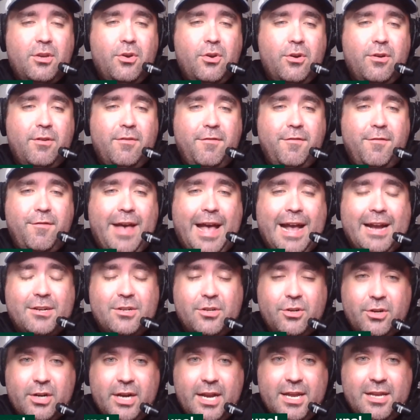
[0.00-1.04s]
could
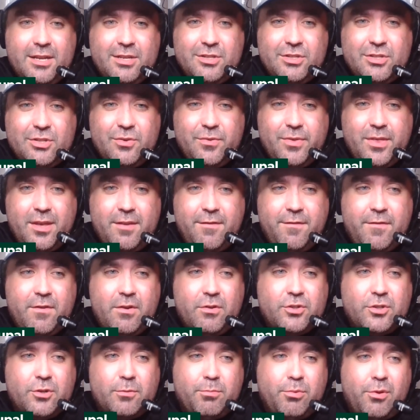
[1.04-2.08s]
factor into the
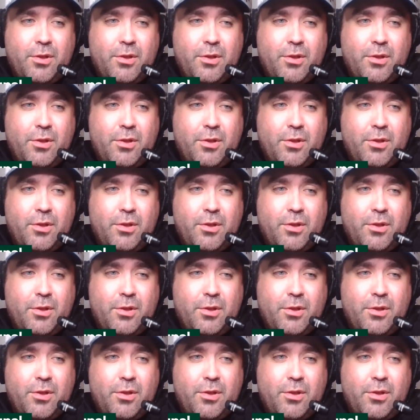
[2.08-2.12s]
future